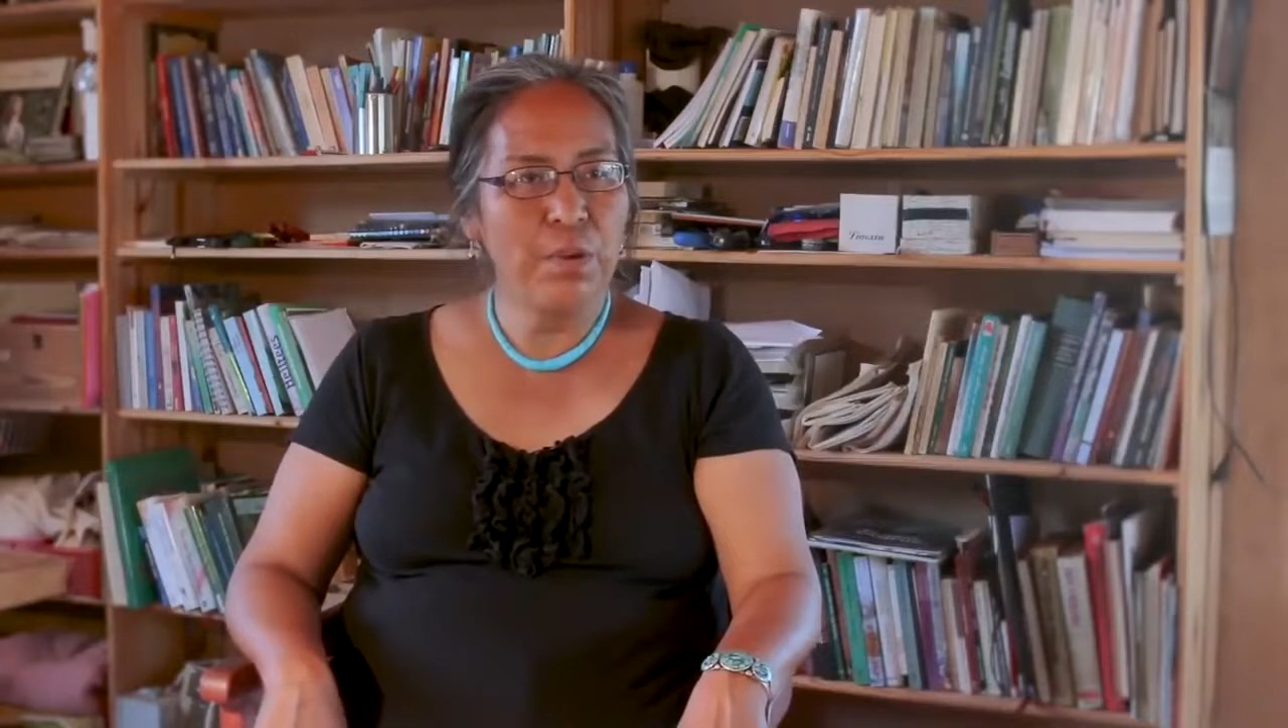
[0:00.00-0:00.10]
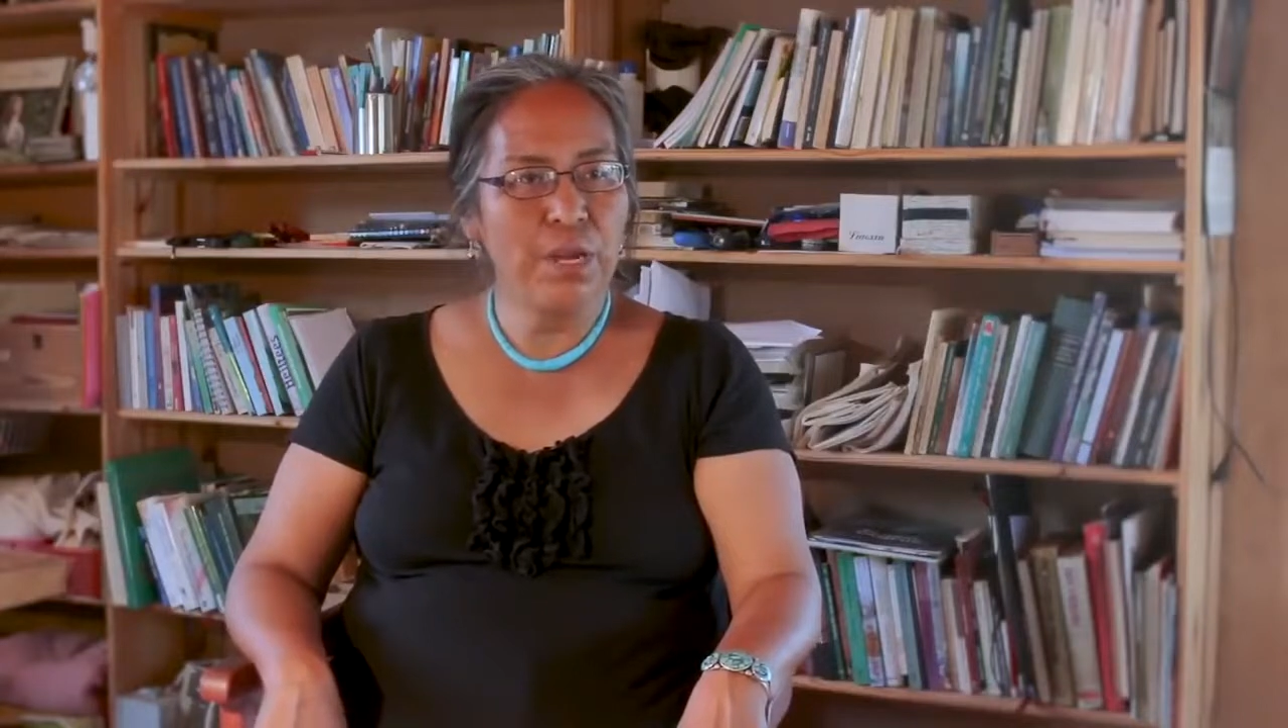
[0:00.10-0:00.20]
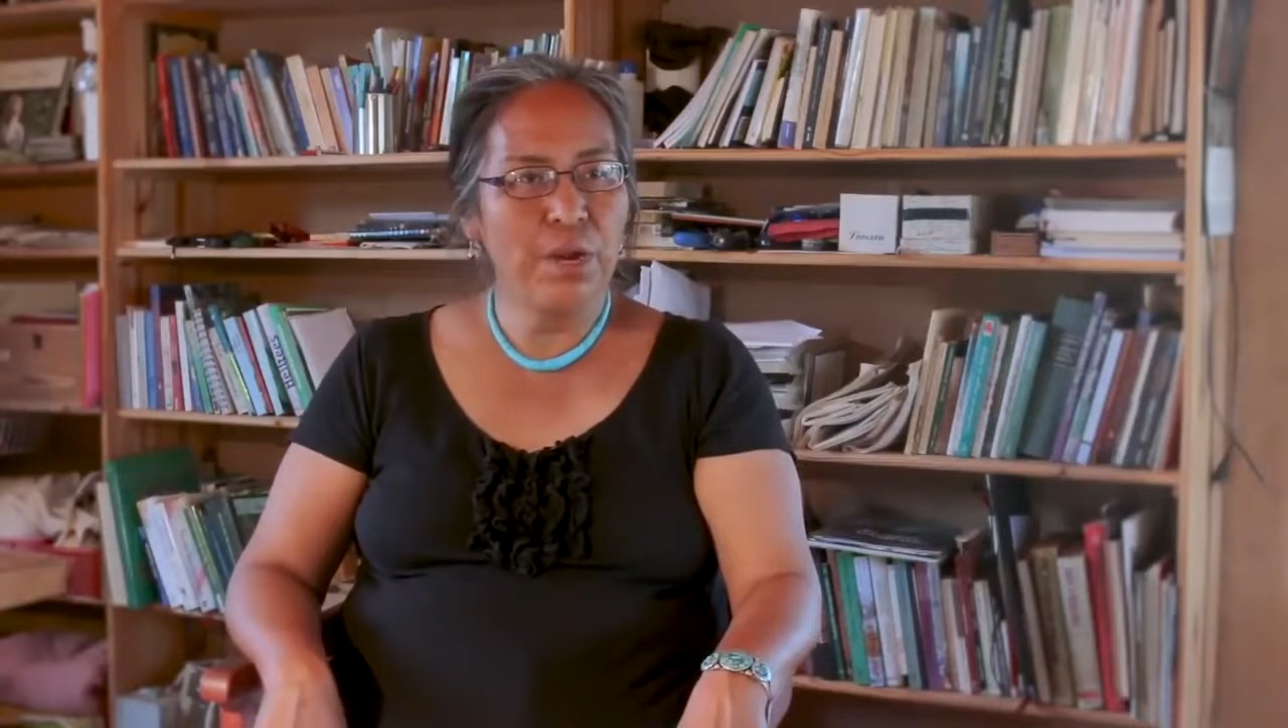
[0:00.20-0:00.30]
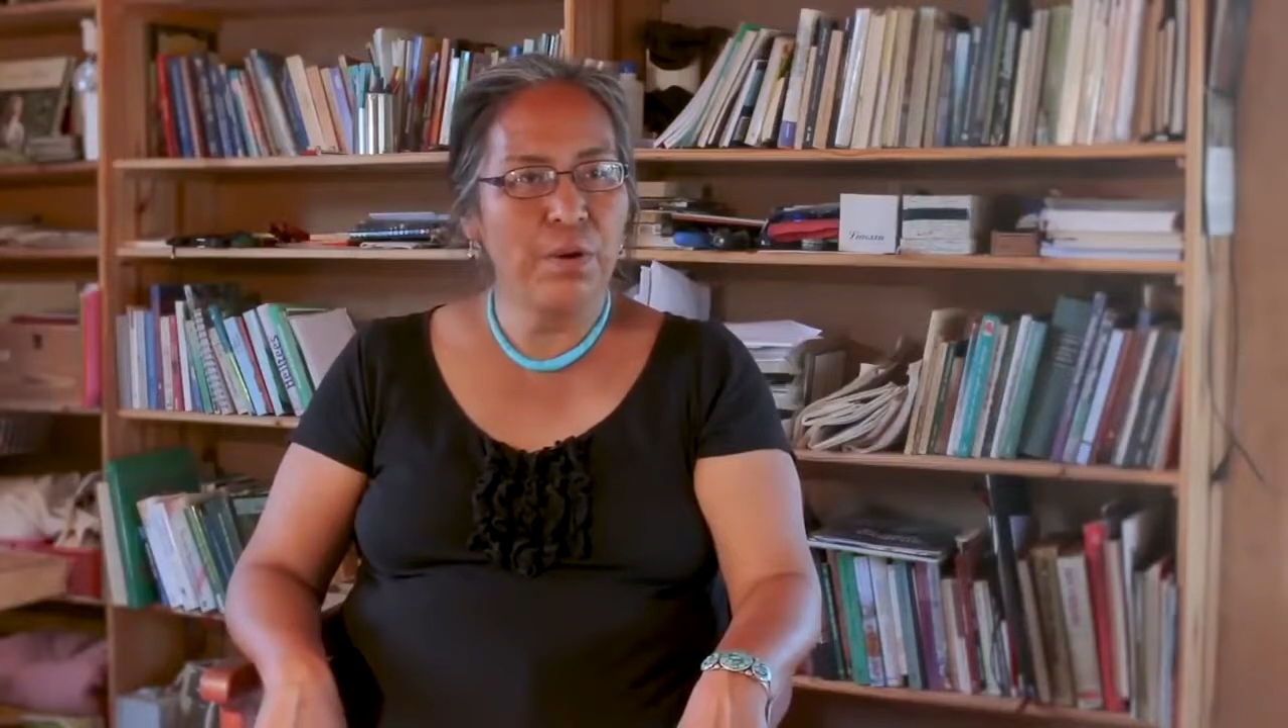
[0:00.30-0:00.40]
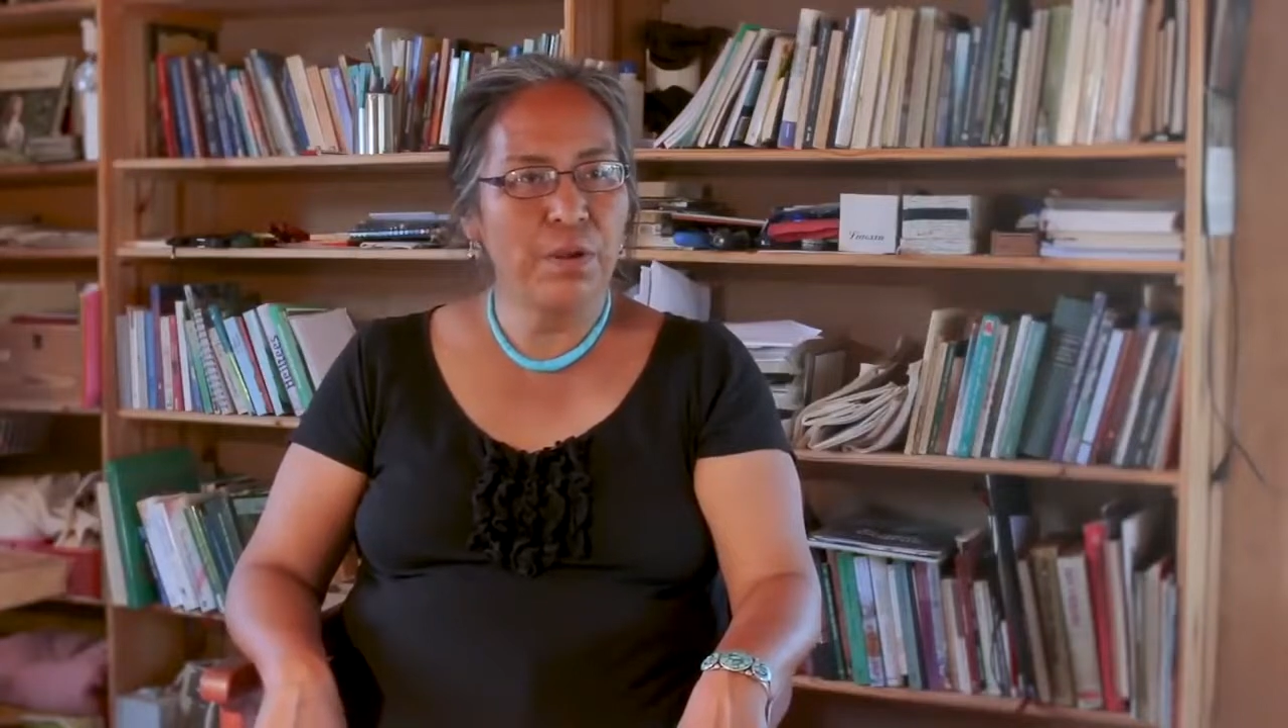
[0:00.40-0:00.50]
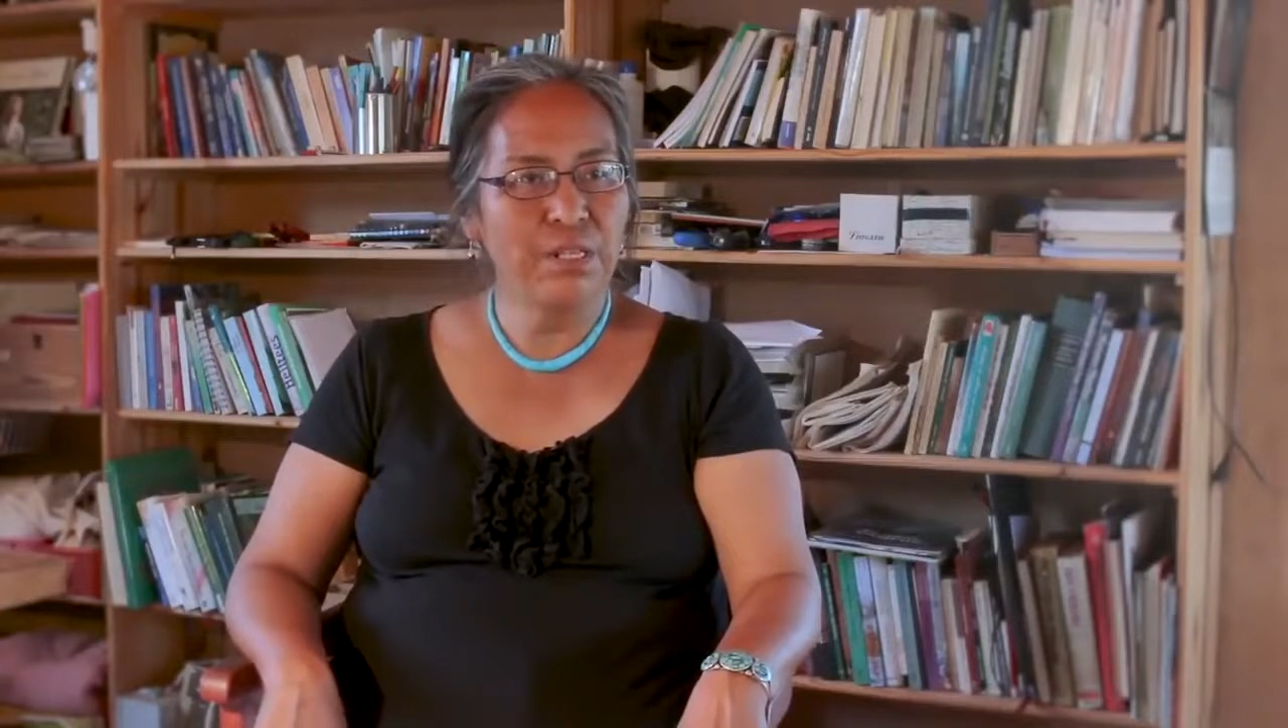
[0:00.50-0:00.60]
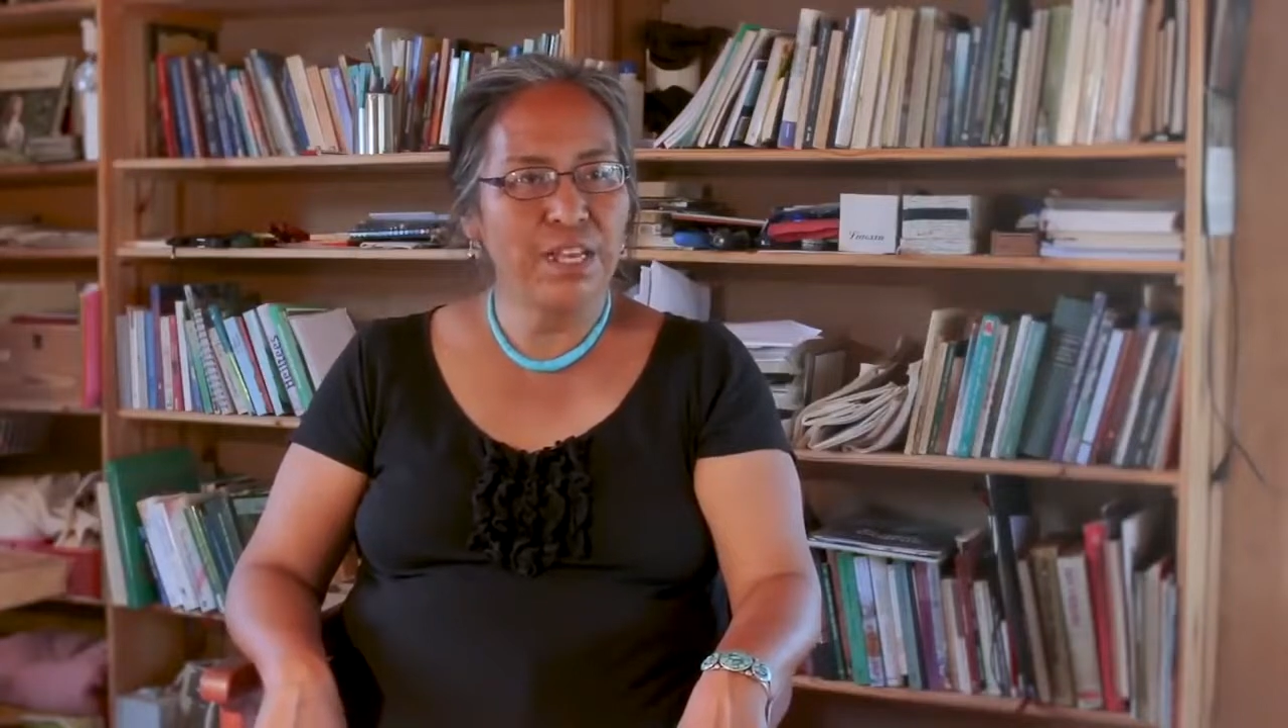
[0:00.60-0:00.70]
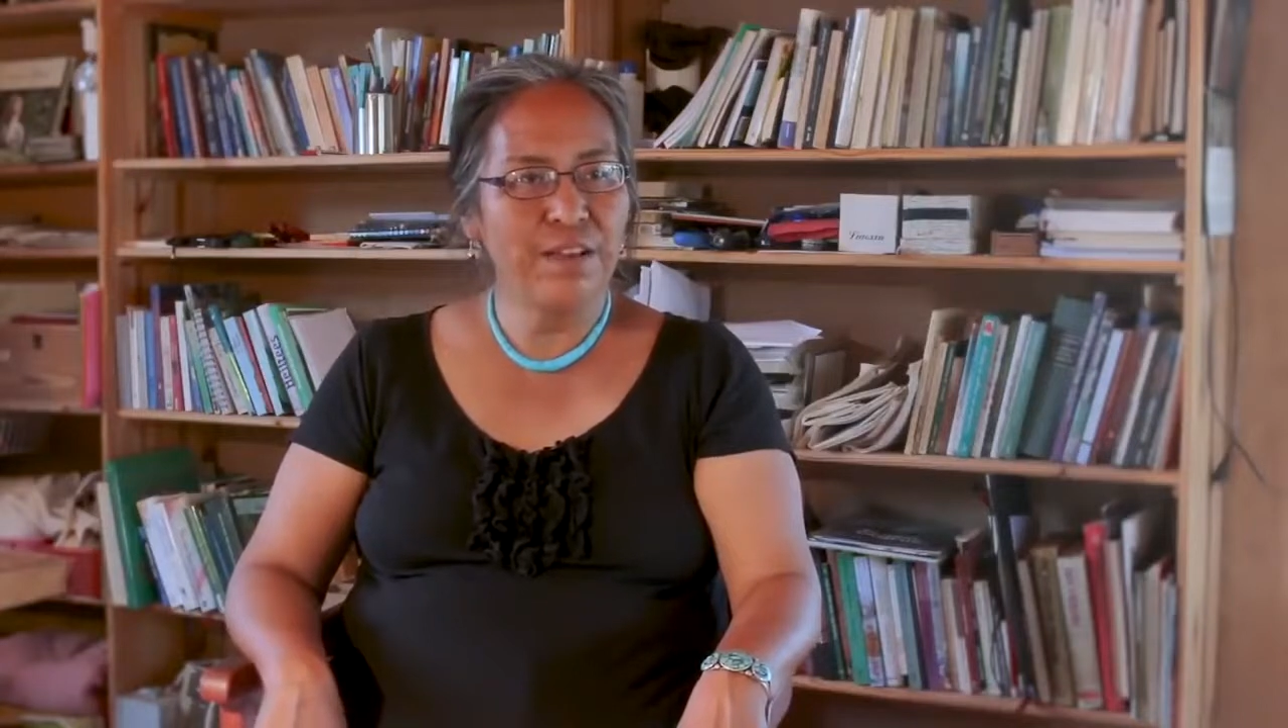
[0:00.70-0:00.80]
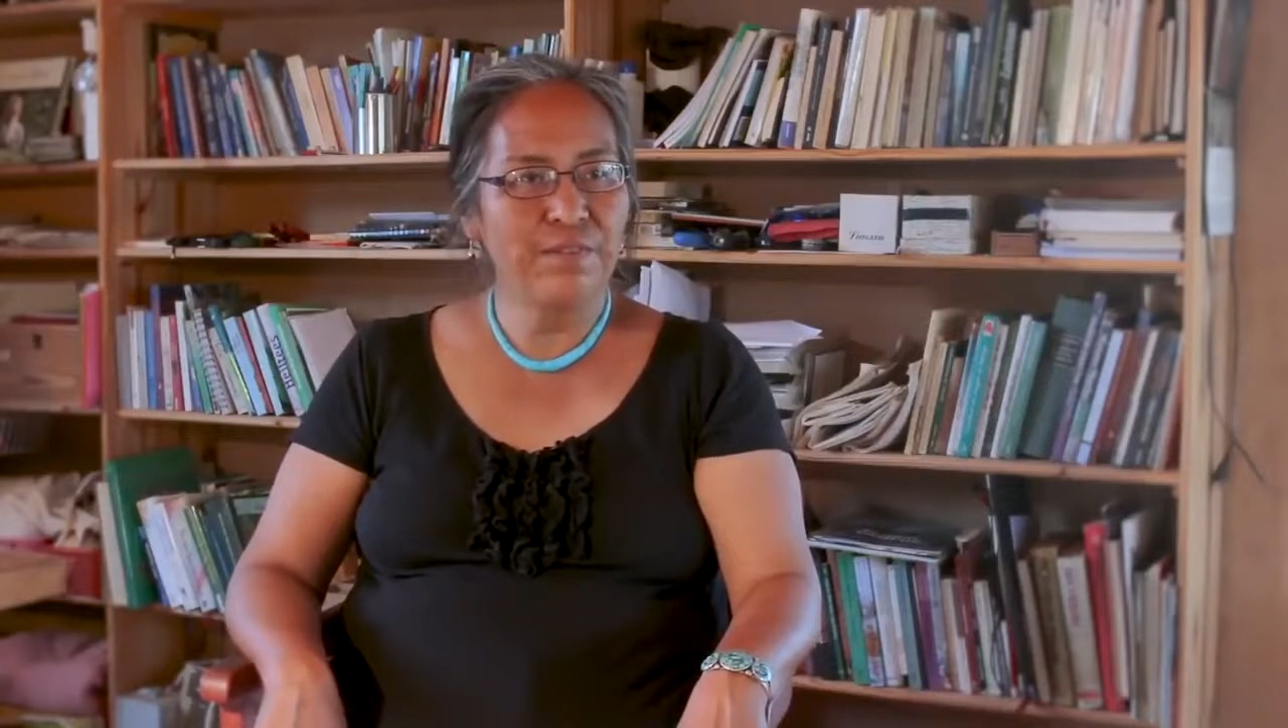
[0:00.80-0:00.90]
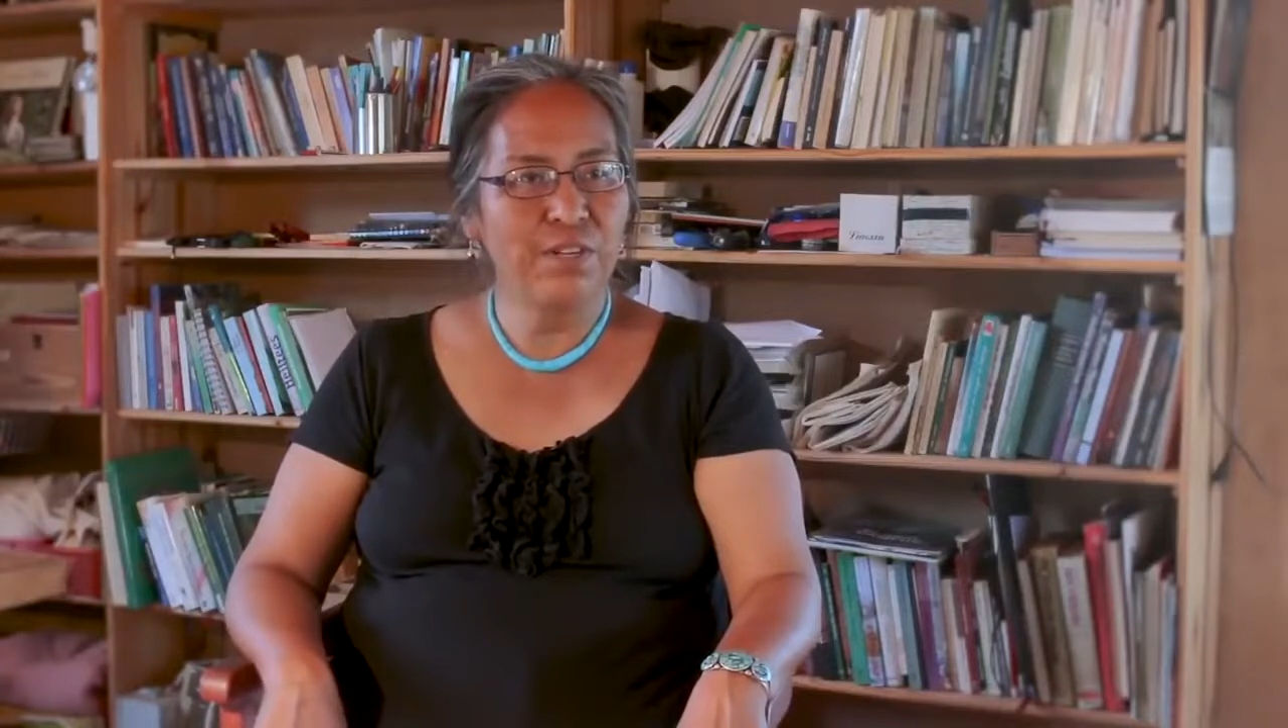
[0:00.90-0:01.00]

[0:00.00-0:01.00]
you know, because I have